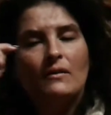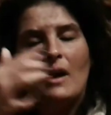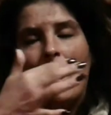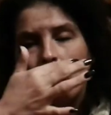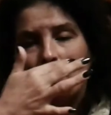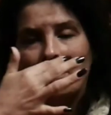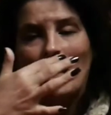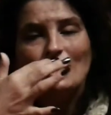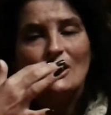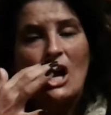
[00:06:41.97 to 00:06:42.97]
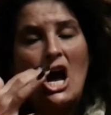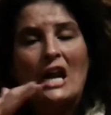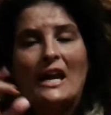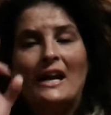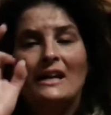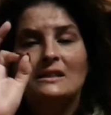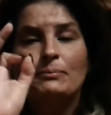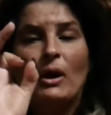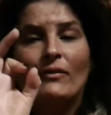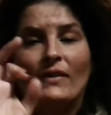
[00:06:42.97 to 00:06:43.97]
application on and it's
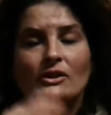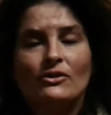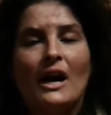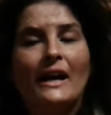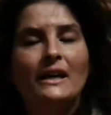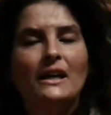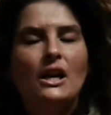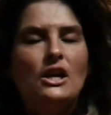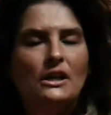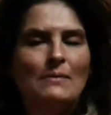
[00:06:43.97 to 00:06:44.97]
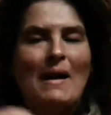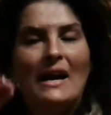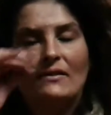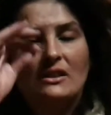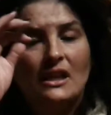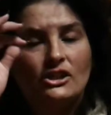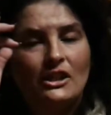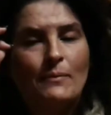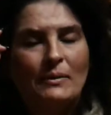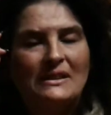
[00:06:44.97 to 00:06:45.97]
perfect, right? You might have to touch
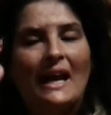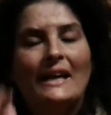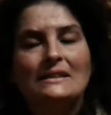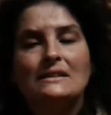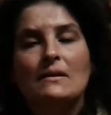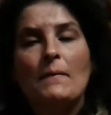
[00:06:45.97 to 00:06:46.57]
it up a taste.